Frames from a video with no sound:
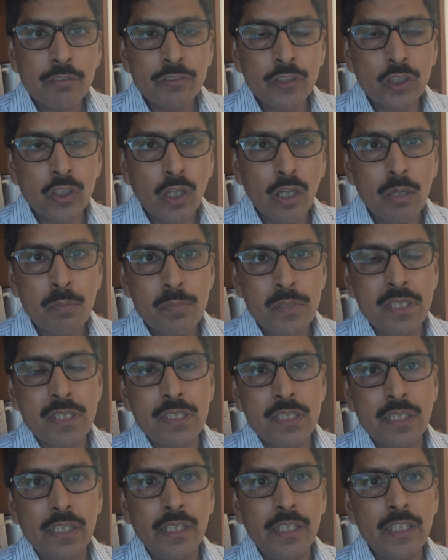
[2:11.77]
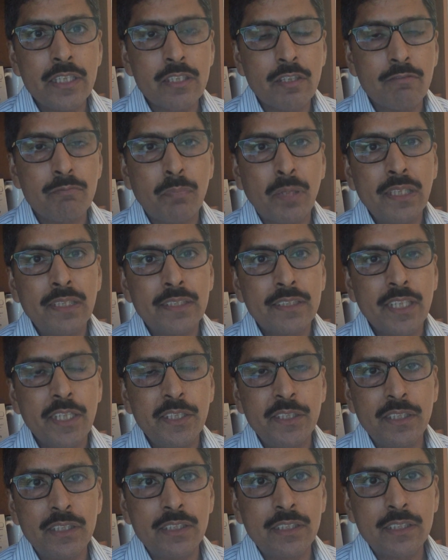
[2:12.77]
of jobs and series of months
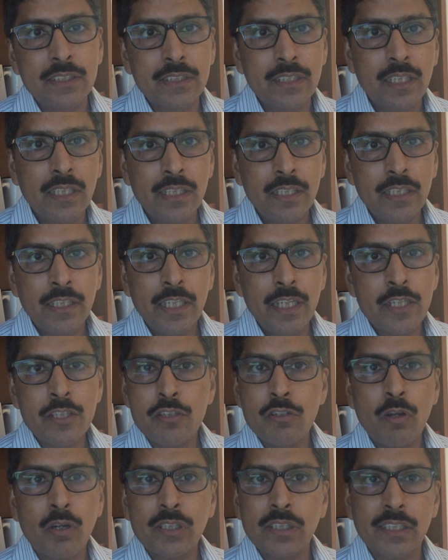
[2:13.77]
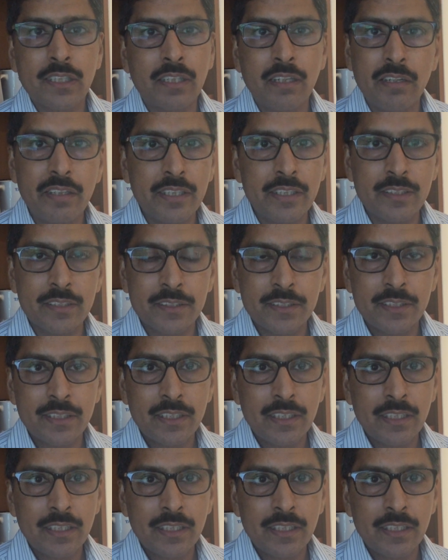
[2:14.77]
and years is not a career.